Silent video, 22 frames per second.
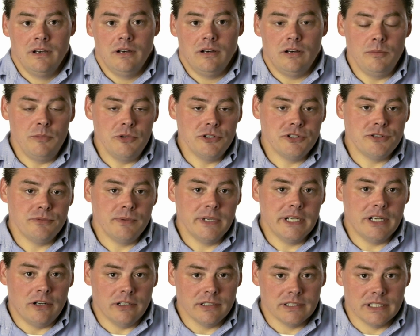almost
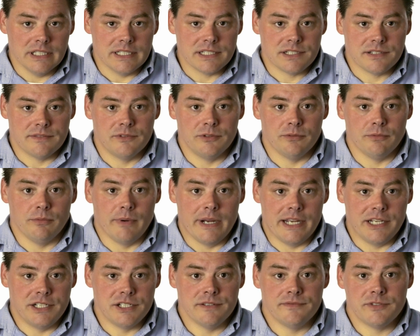regardless of the
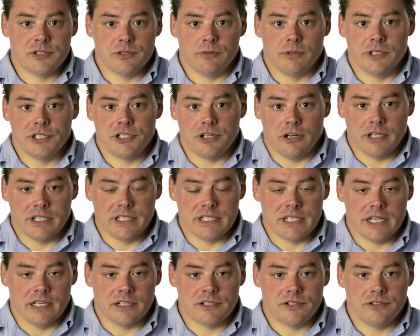range of storage
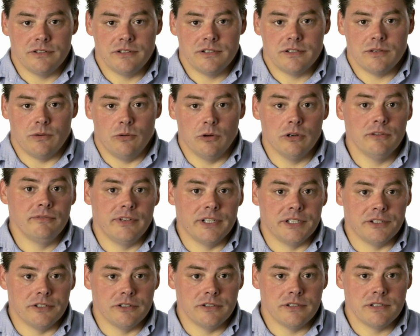architectures or
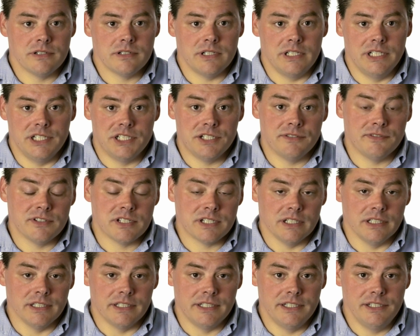vendors each
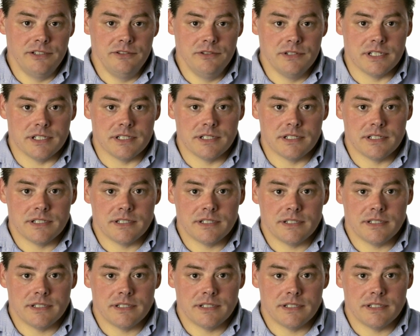facility uses.